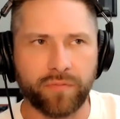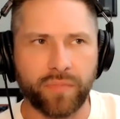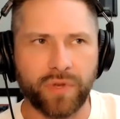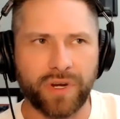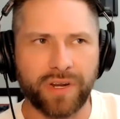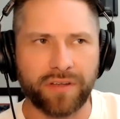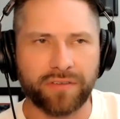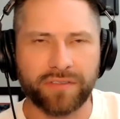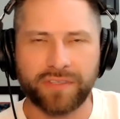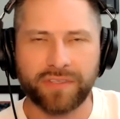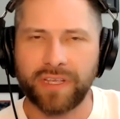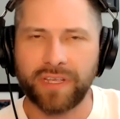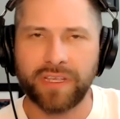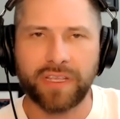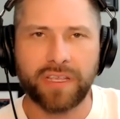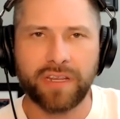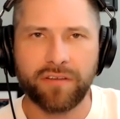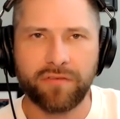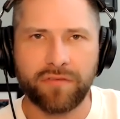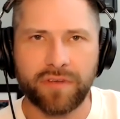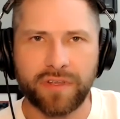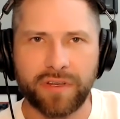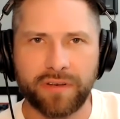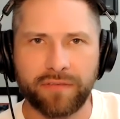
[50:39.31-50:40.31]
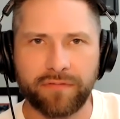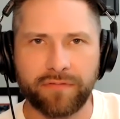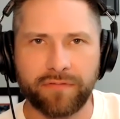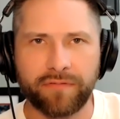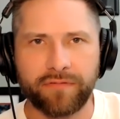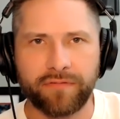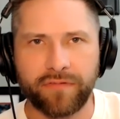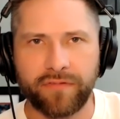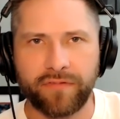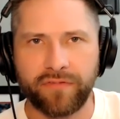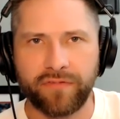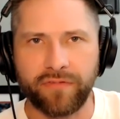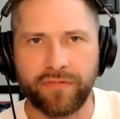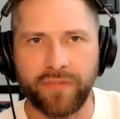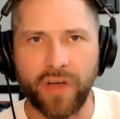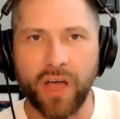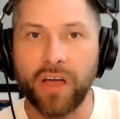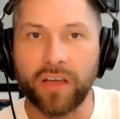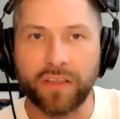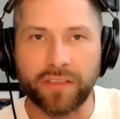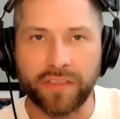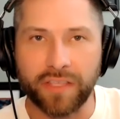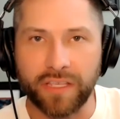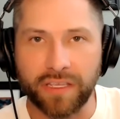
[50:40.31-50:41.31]
But I was like, you know what?
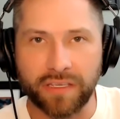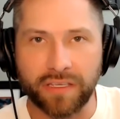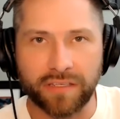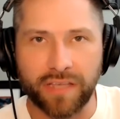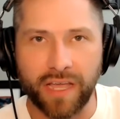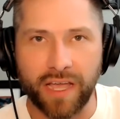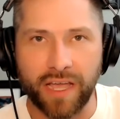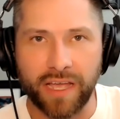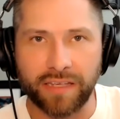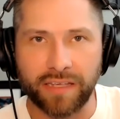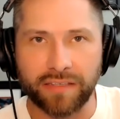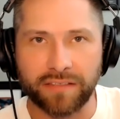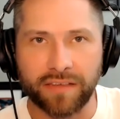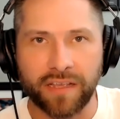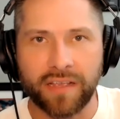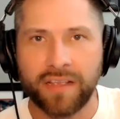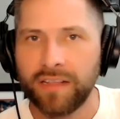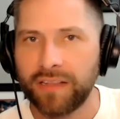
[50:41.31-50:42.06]
Fuck these guys.